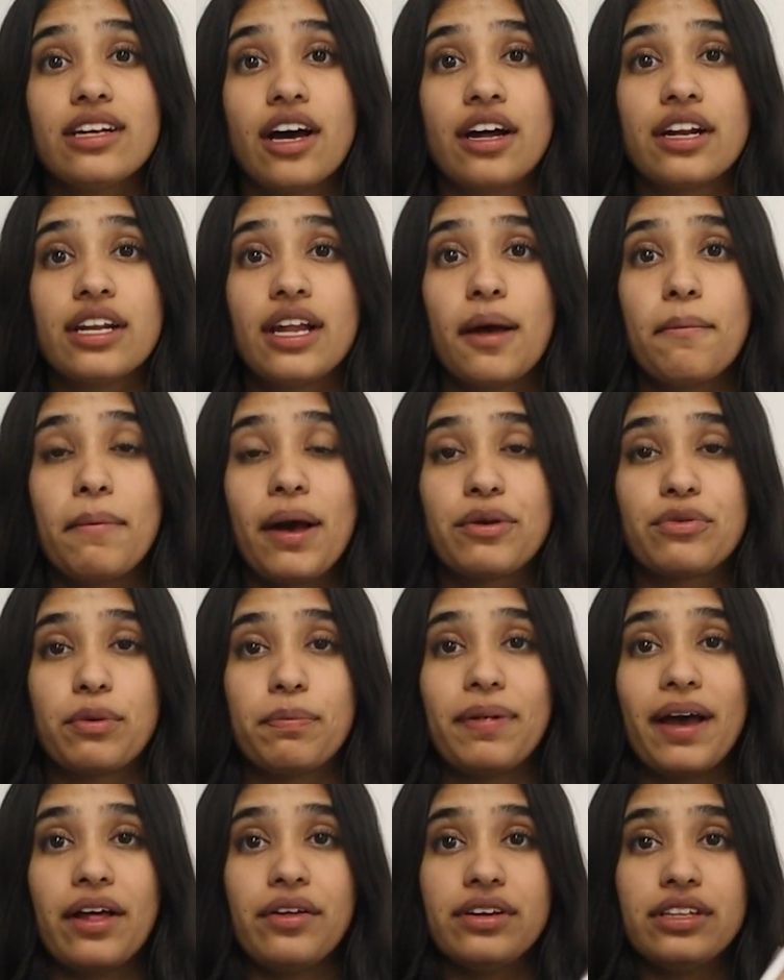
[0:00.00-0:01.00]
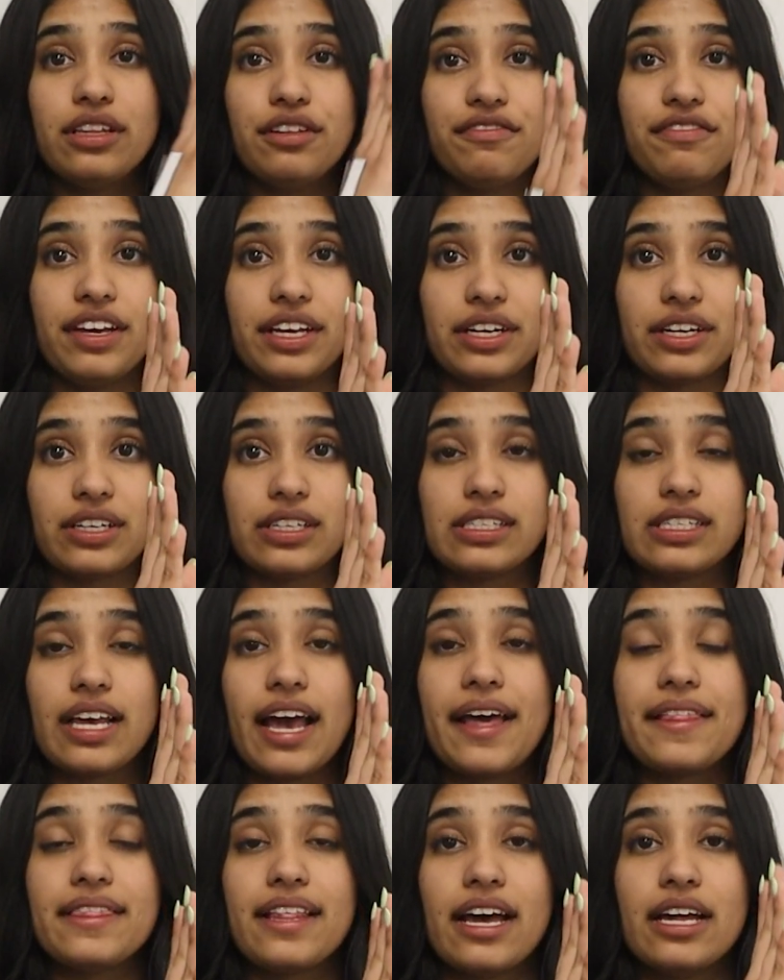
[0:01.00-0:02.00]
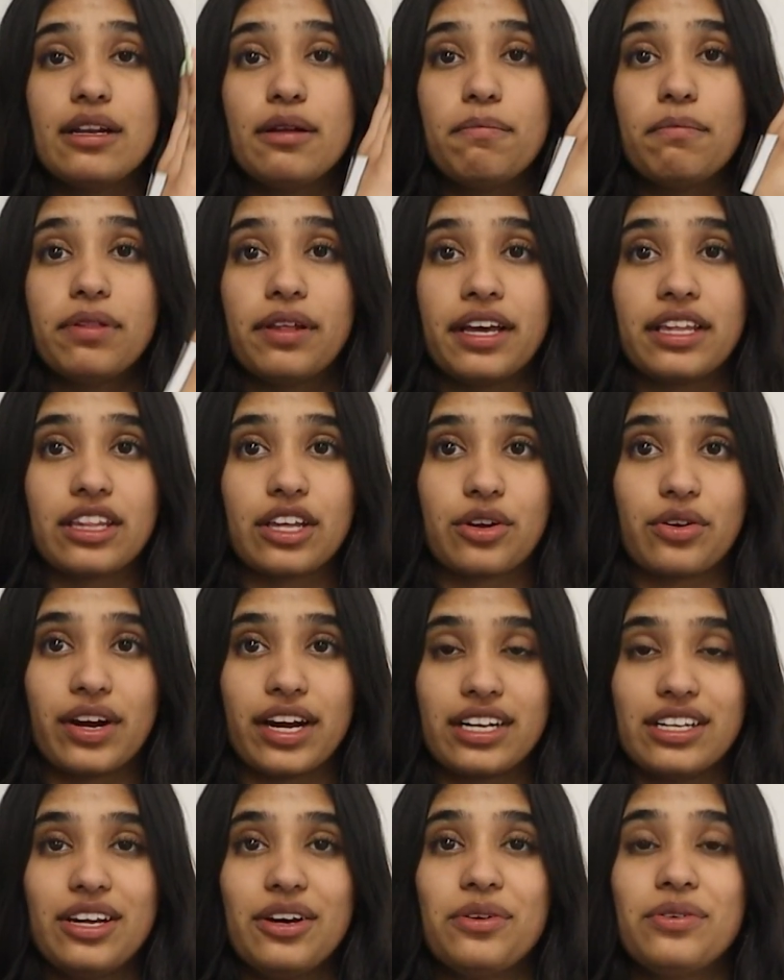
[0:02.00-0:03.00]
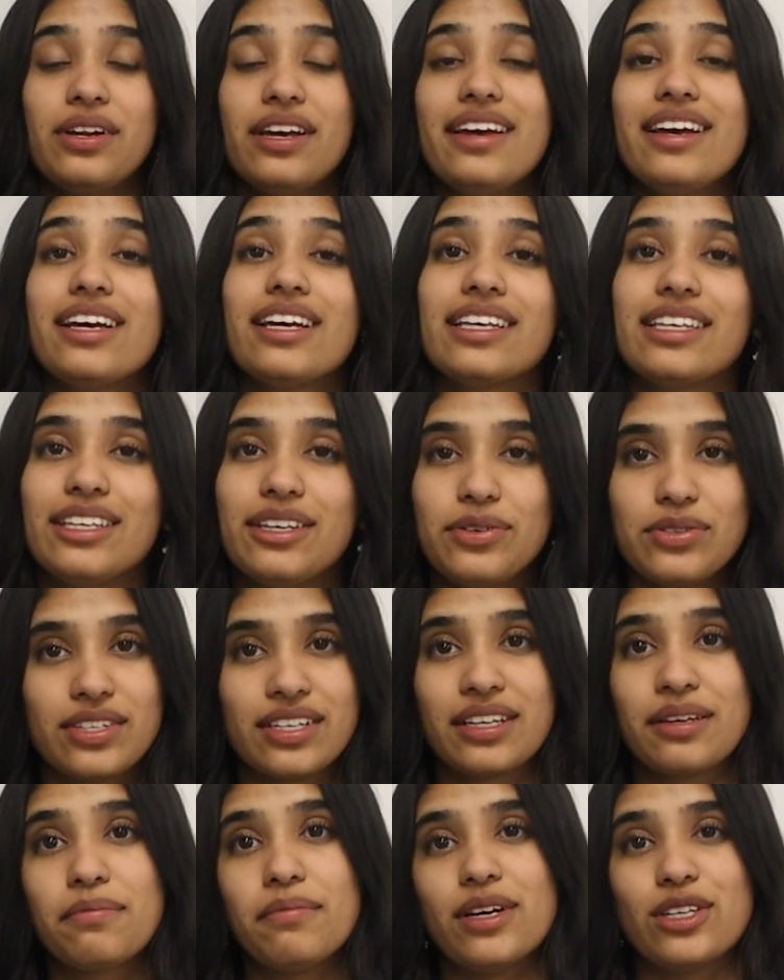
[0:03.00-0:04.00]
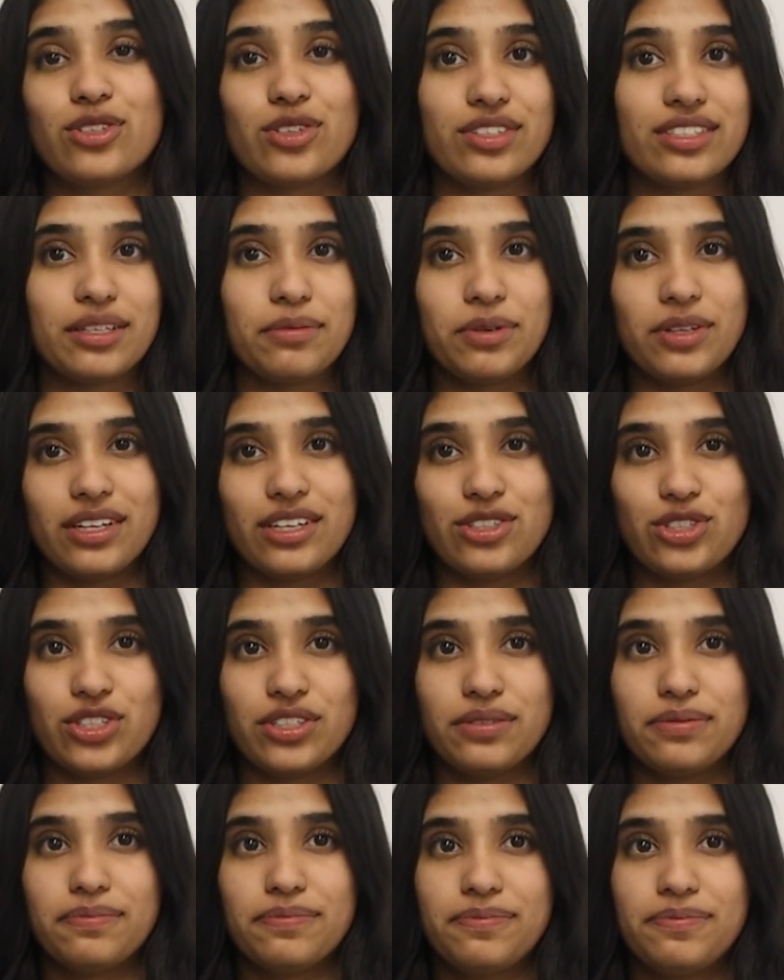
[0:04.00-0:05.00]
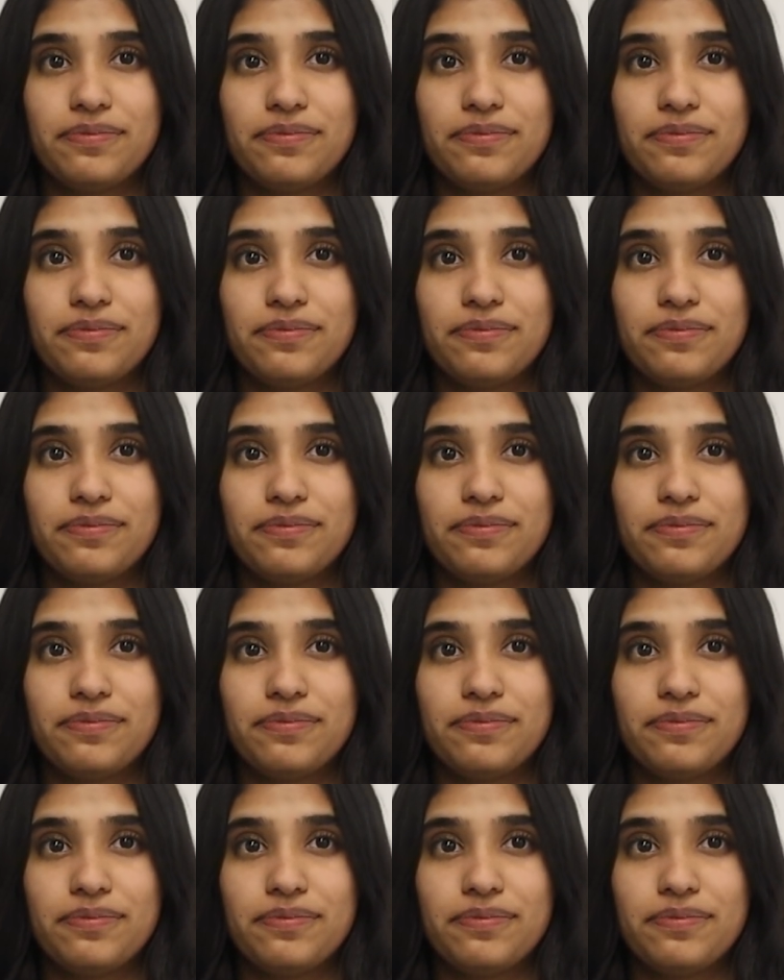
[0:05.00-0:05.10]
done by repelling the fingers and then playing the correct note using muscle stimulation.